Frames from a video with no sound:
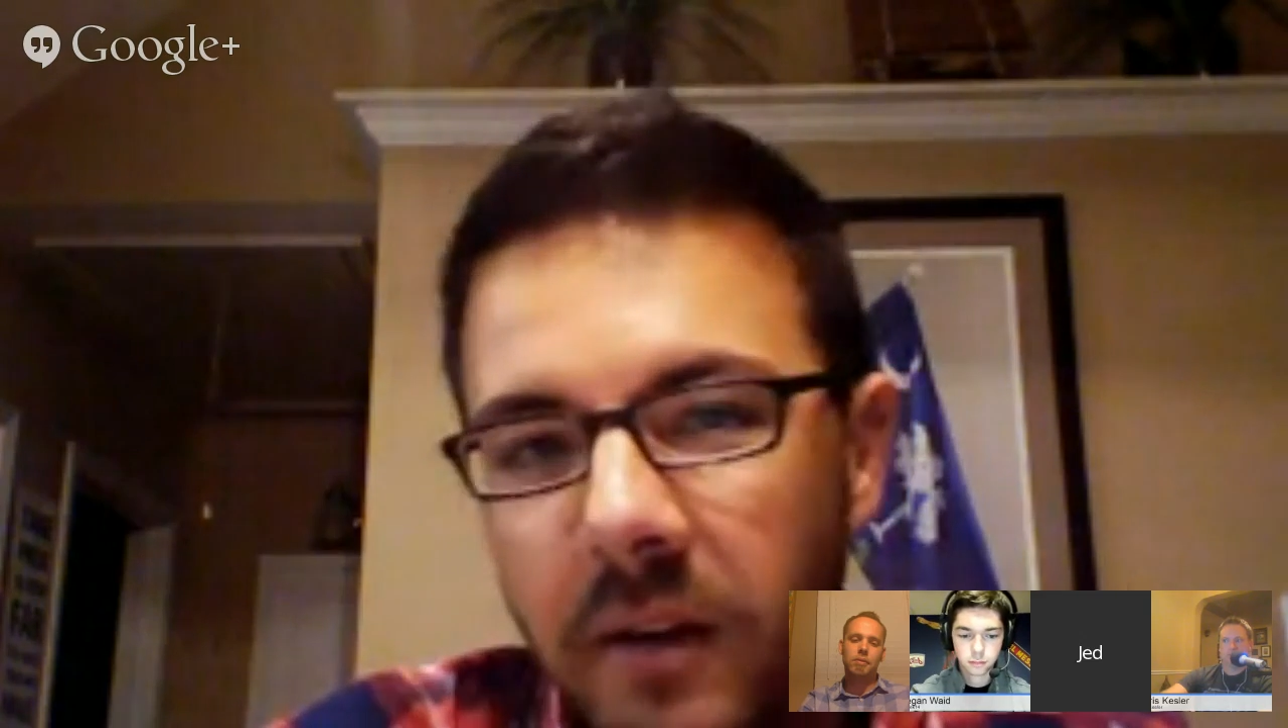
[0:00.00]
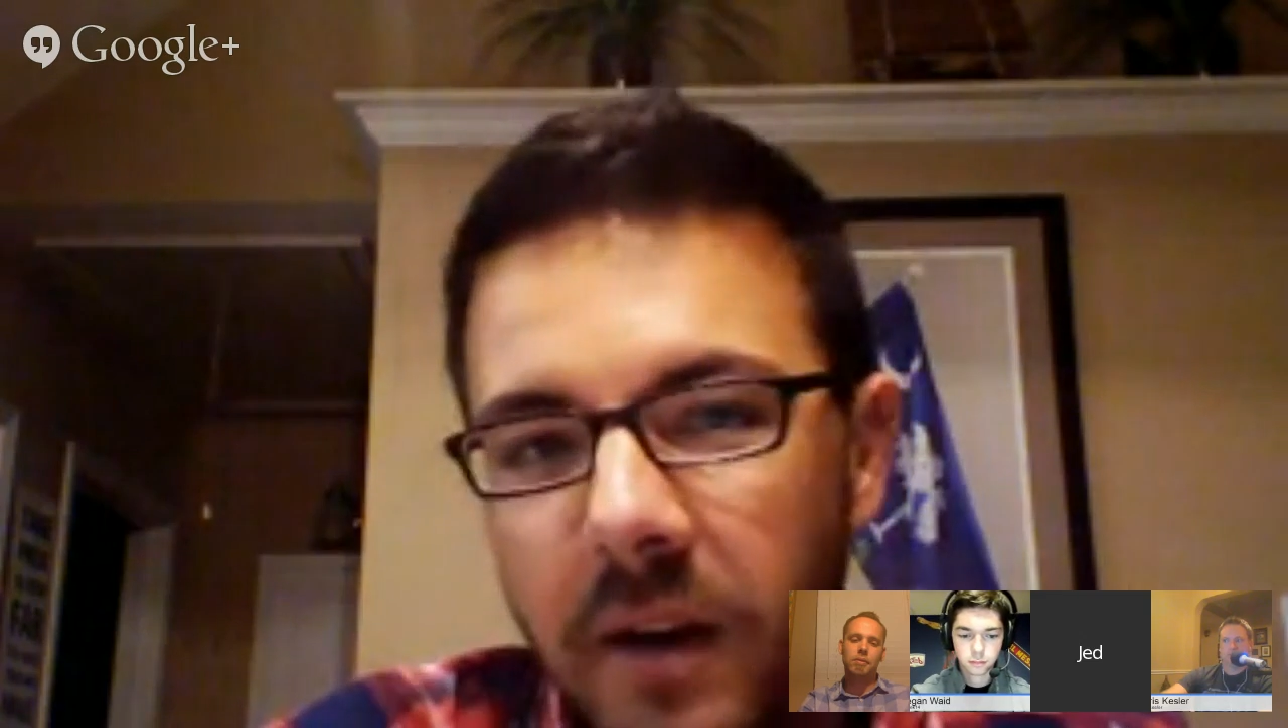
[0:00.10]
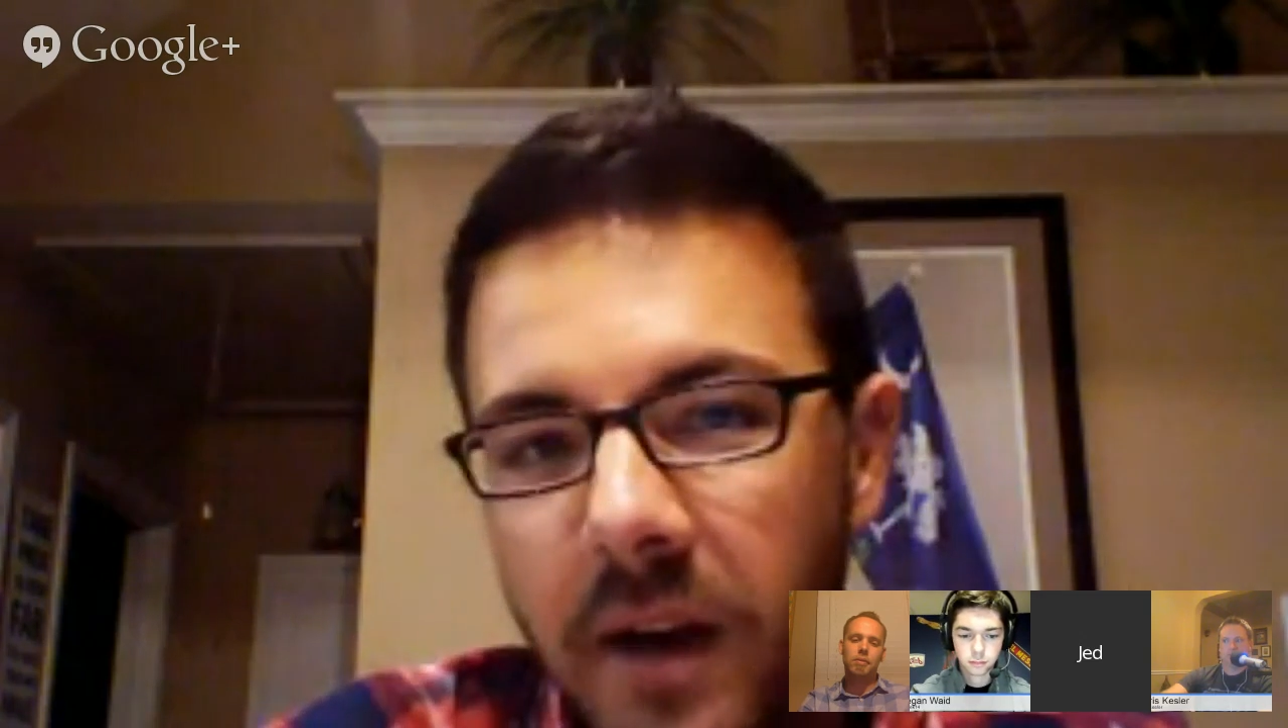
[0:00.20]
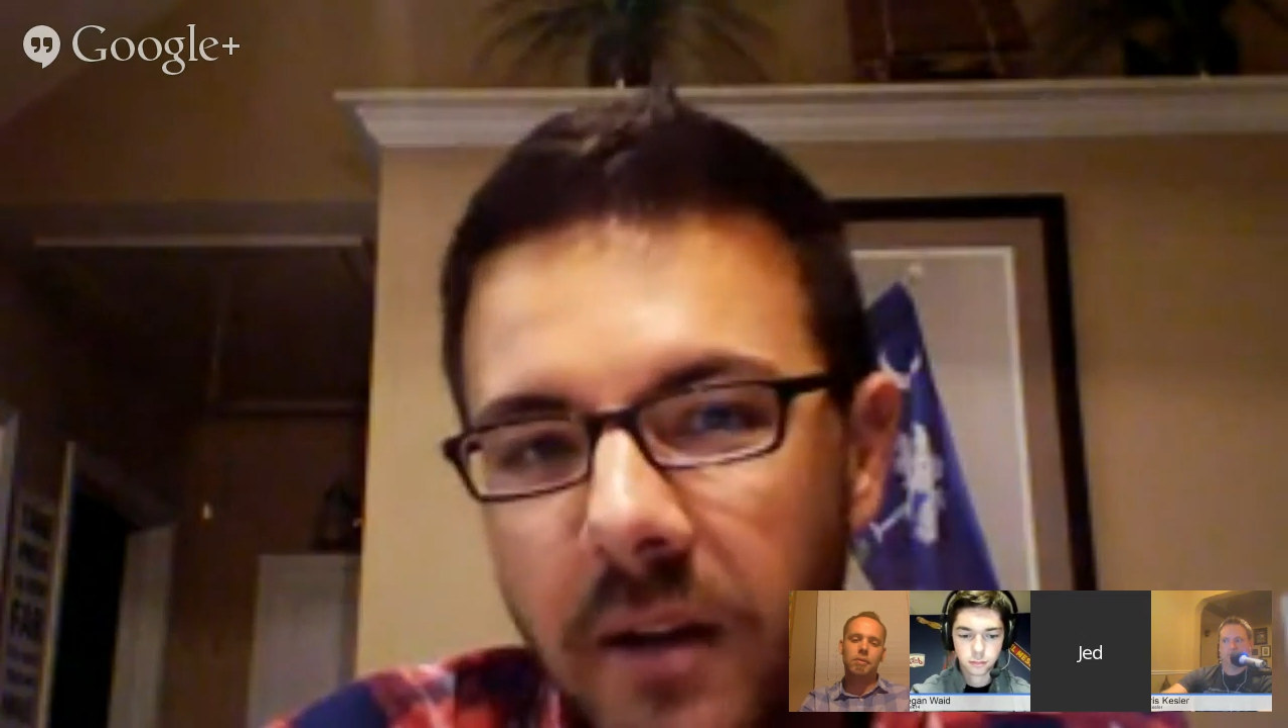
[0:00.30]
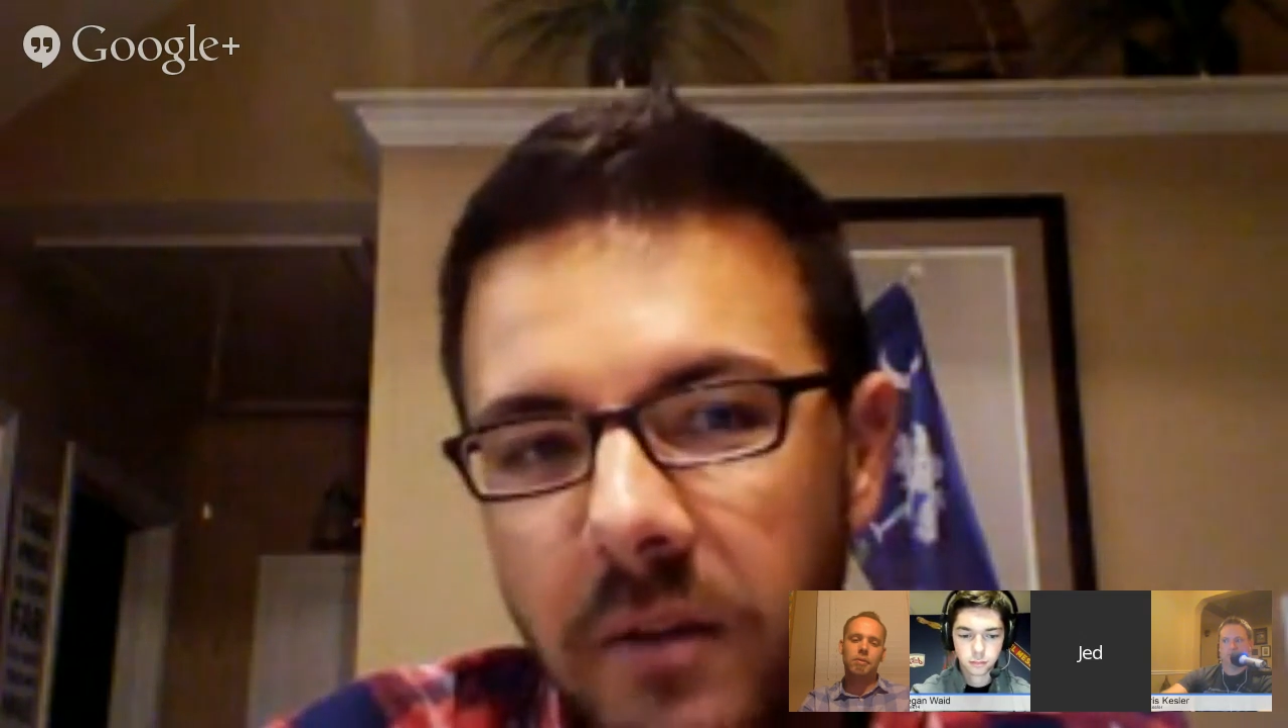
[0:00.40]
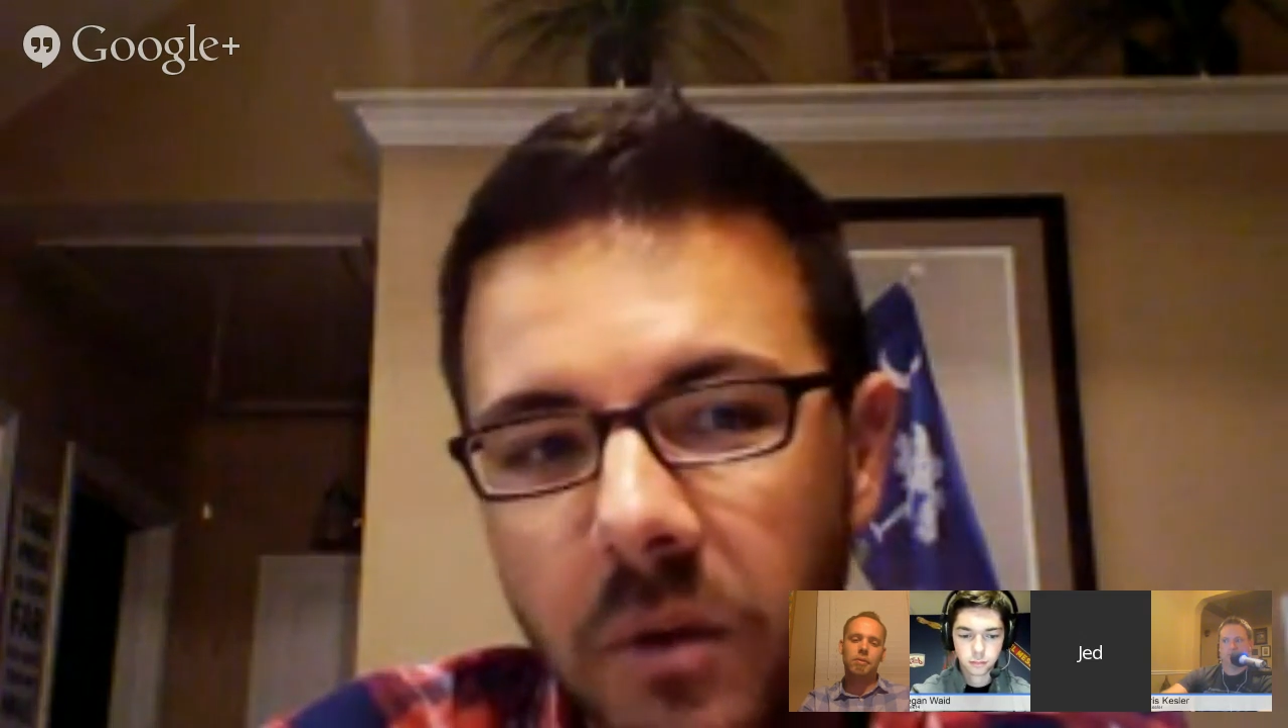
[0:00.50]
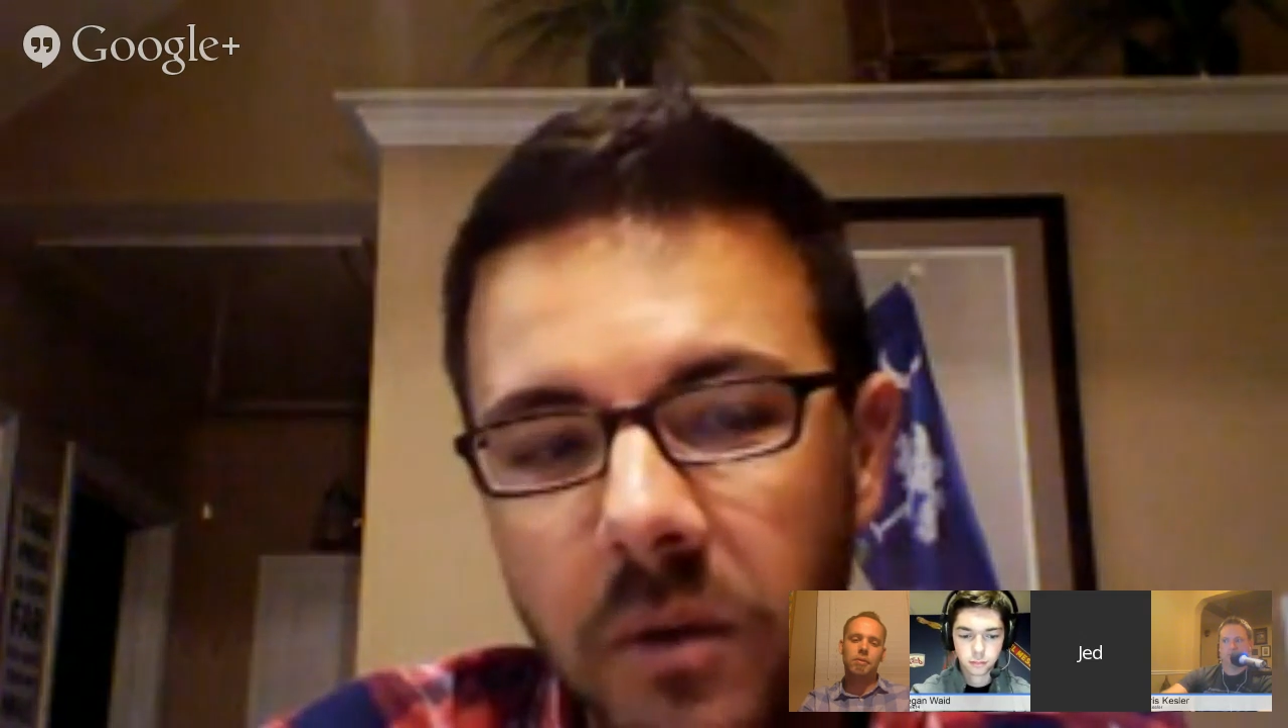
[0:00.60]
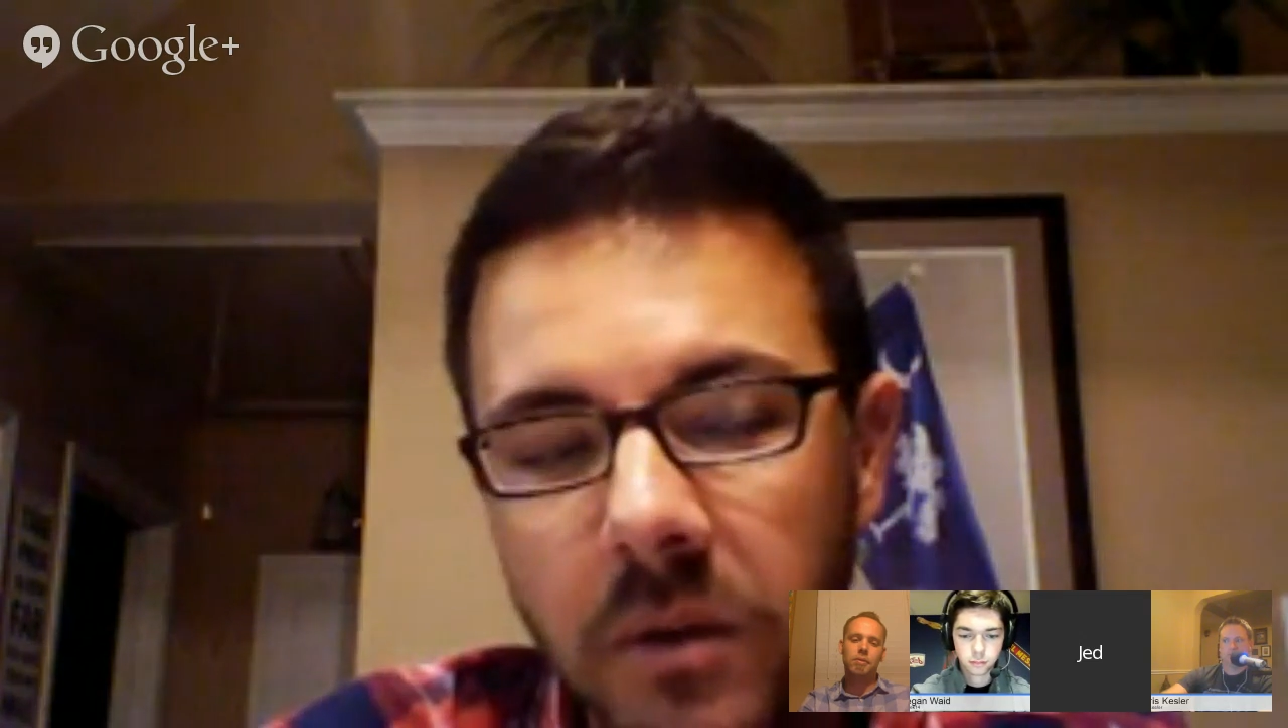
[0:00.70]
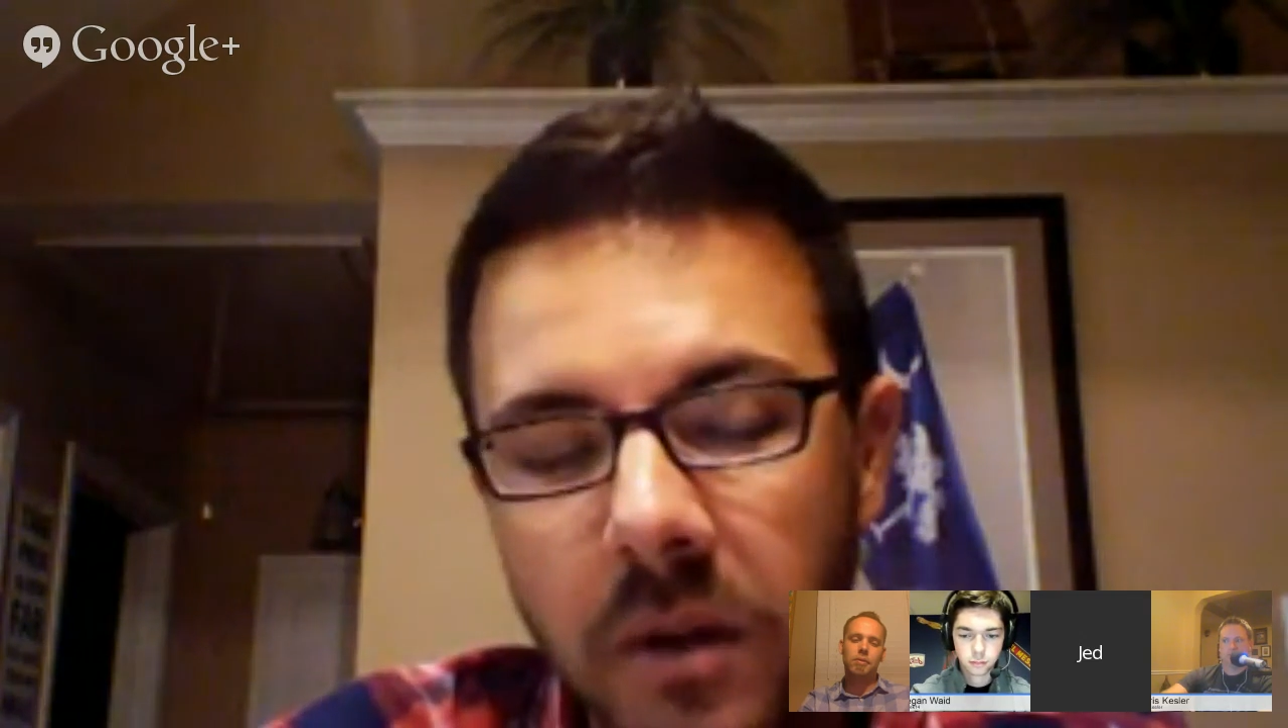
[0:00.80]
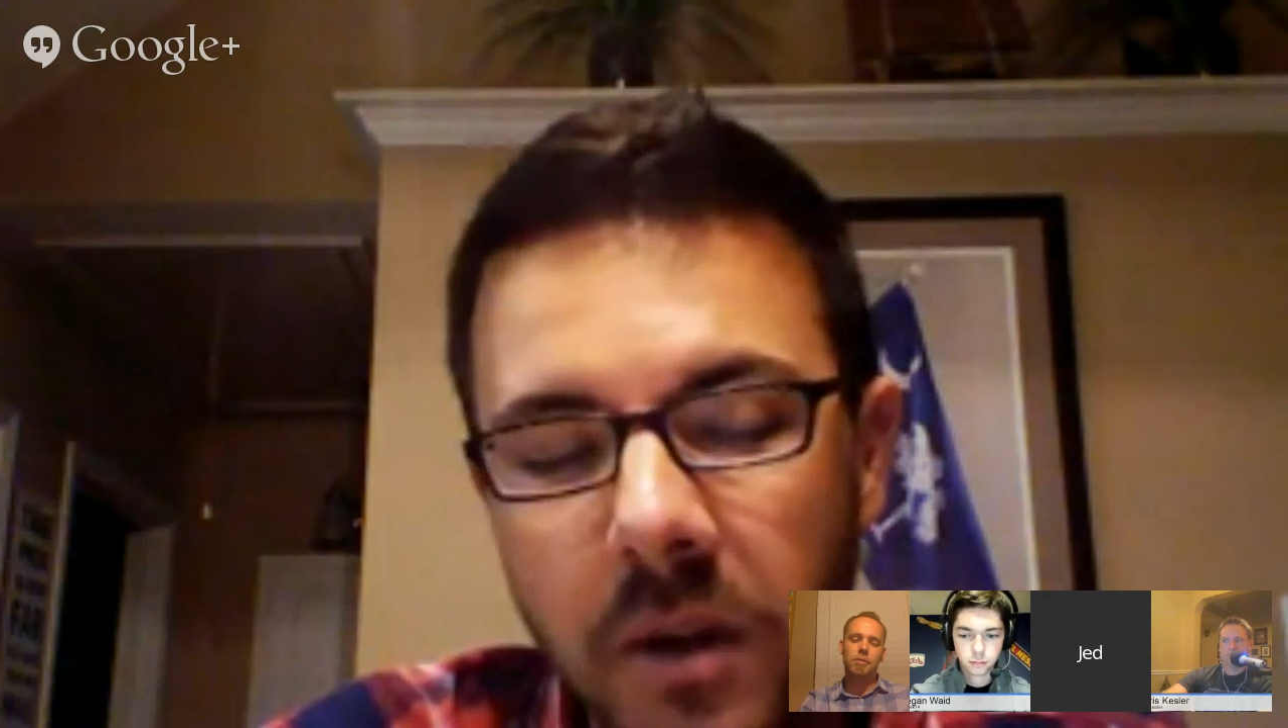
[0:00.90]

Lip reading: out or